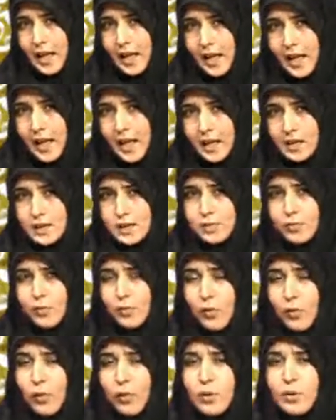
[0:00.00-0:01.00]
has
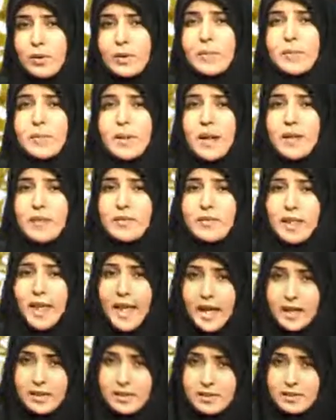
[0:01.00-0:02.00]
wore
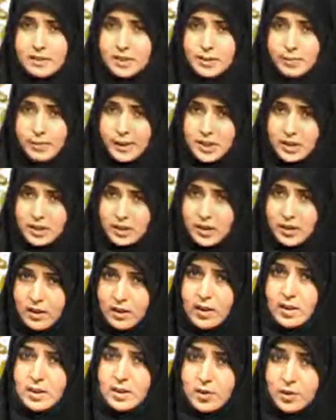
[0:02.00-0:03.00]
that special
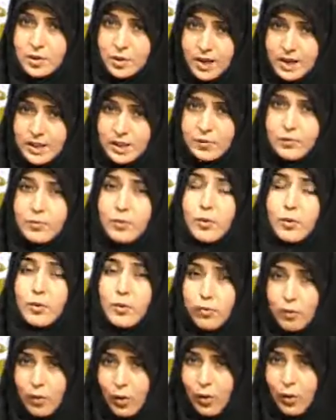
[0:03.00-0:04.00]
dress for
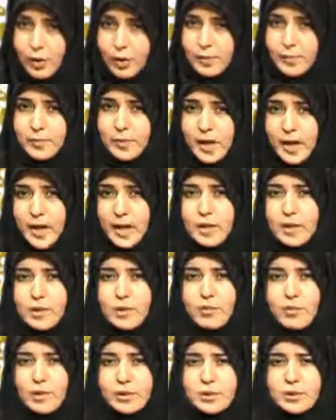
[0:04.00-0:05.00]
war, and he
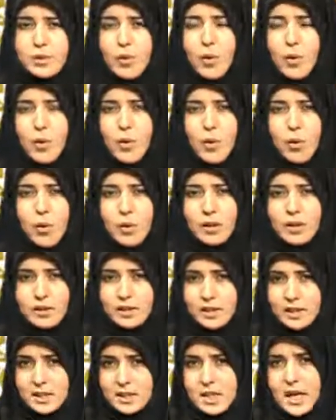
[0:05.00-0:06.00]
was all
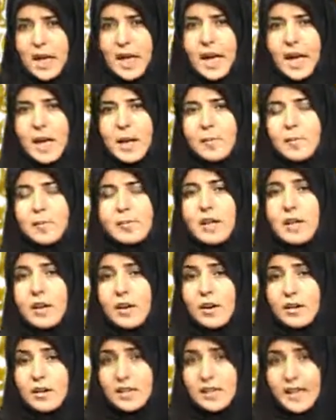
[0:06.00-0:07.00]
the time
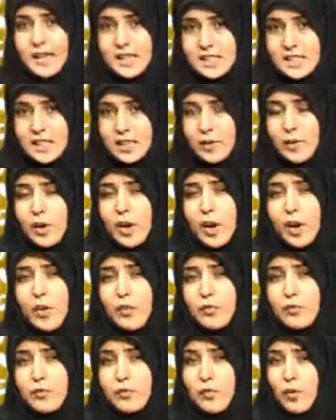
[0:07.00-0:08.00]
ready
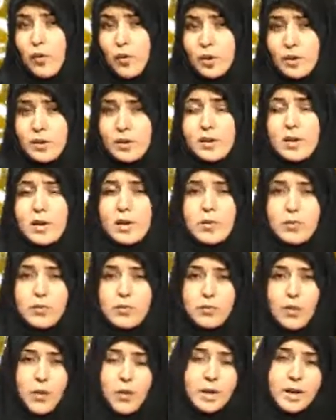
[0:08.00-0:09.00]
for
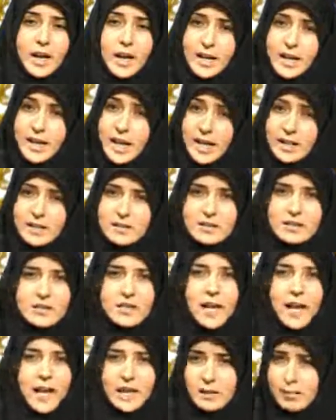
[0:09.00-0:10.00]
war against
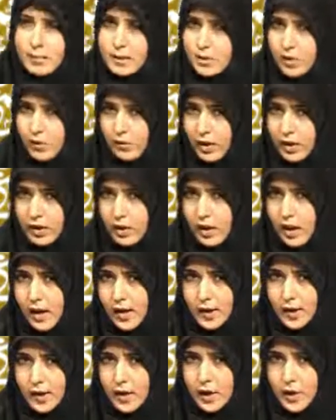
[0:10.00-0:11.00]
the enemies of
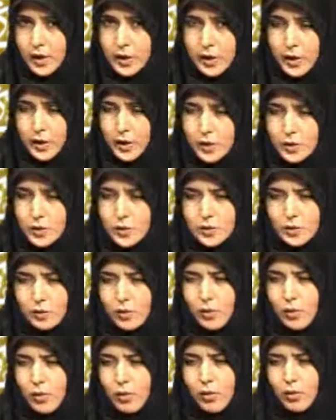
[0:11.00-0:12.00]
Allah.
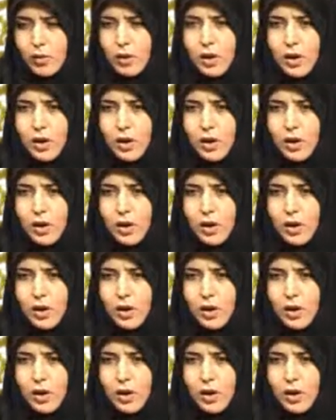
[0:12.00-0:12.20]
So